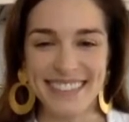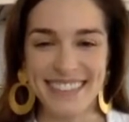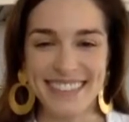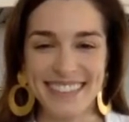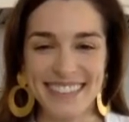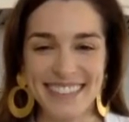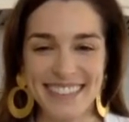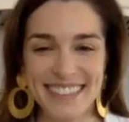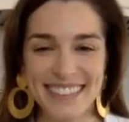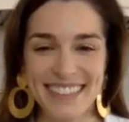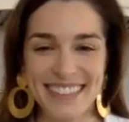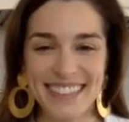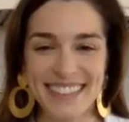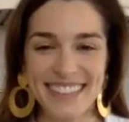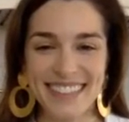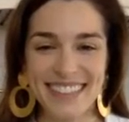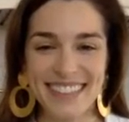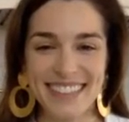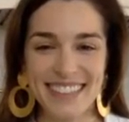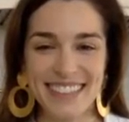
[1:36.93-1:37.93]

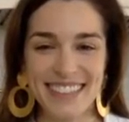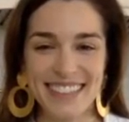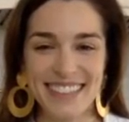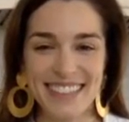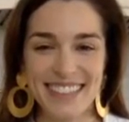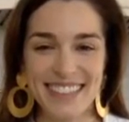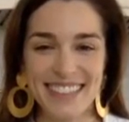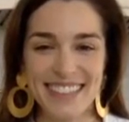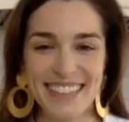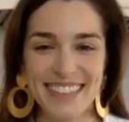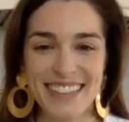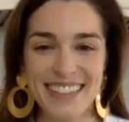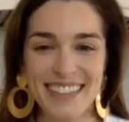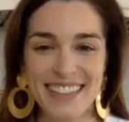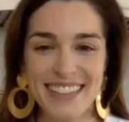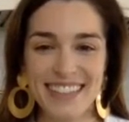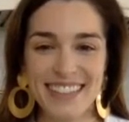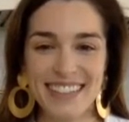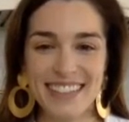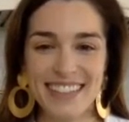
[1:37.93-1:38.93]

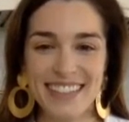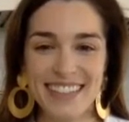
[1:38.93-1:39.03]
This person isn't speaking.